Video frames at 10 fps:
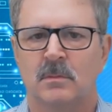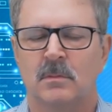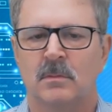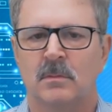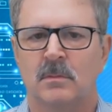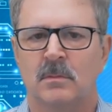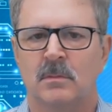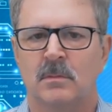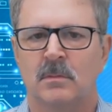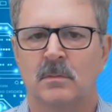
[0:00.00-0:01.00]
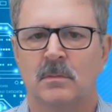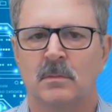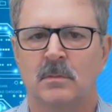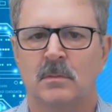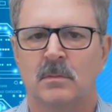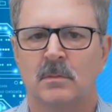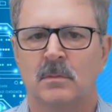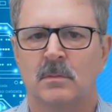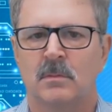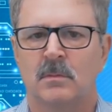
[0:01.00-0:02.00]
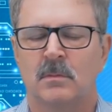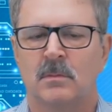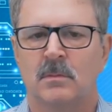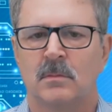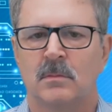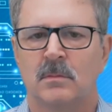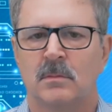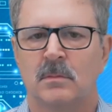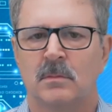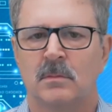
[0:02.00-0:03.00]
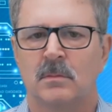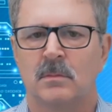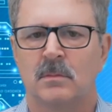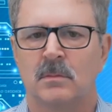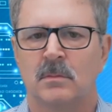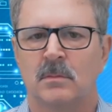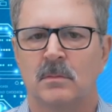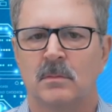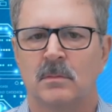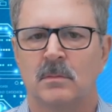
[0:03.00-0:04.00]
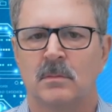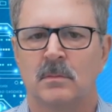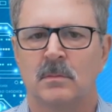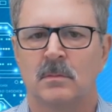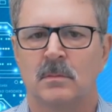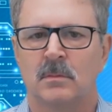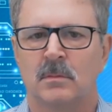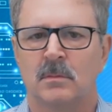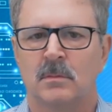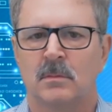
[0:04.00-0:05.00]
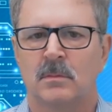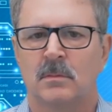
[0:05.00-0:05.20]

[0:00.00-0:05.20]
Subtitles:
(silent)